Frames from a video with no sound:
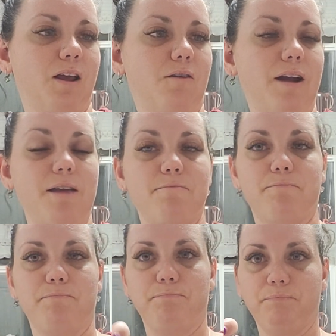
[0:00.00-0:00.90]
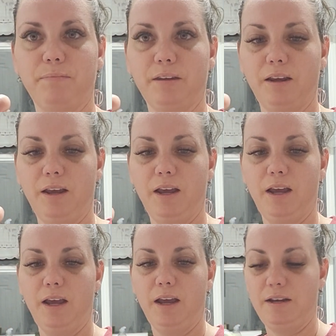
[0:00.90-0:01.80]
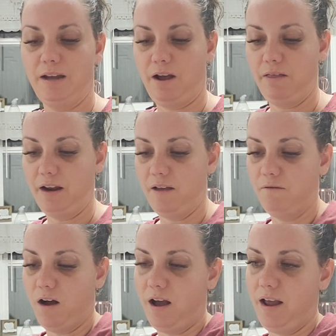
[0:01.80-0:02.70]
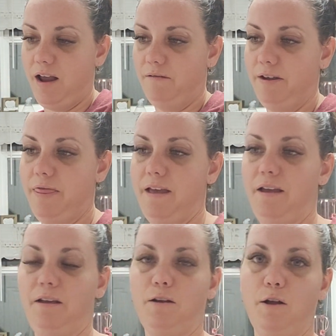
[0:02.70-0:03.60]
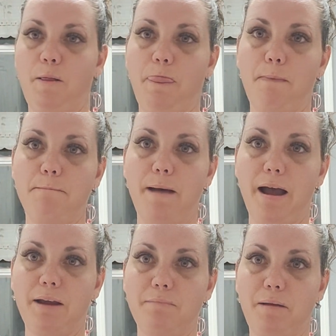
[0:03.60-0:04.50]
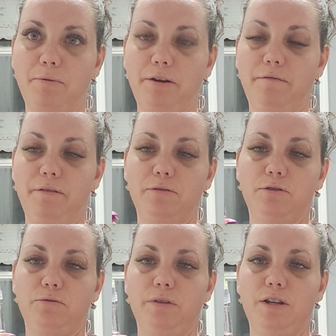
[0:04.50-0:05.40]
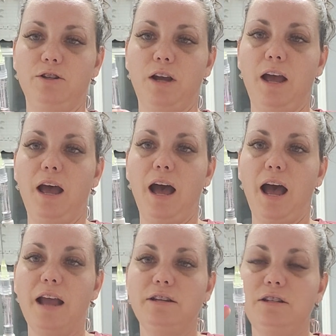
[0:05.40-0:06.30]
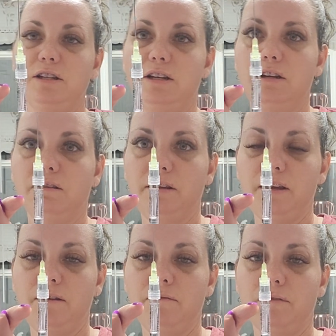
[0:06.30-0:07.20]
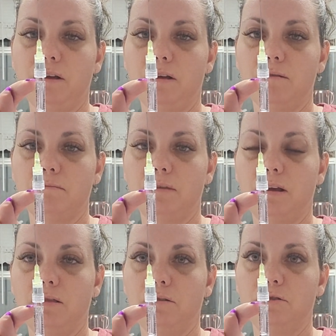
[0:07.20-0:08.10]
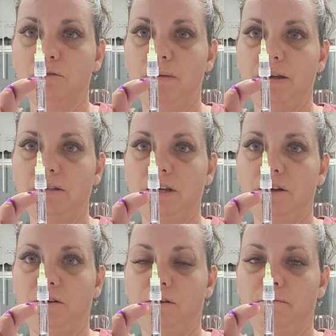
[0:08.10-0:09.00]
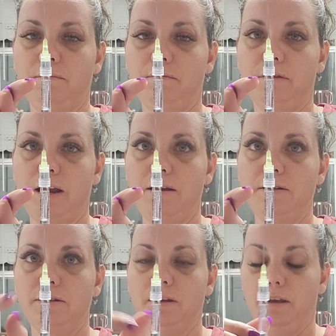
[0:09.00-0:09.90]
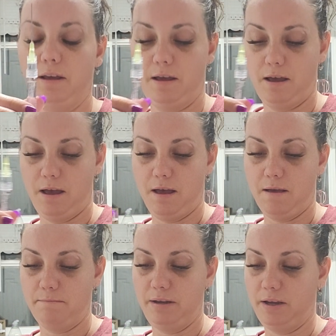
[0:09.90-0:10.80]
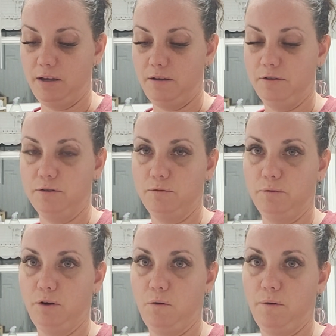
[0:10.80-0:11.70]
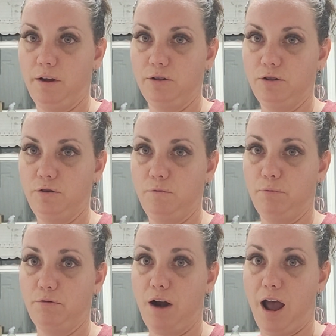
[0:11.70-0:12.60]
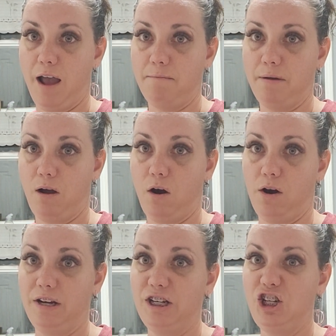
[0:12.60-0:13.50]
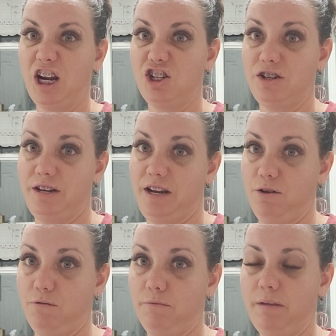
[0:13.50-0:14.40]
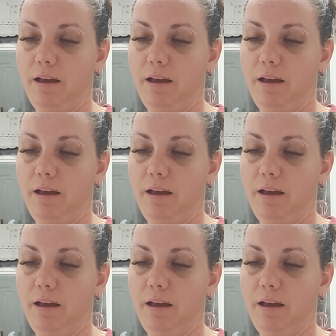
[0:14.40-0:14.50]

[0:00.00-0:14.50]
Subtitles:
All right, now that I've got everything back in my pre-filled syringe, I did leave a little space here, right? Because we're going to prime our injection needle.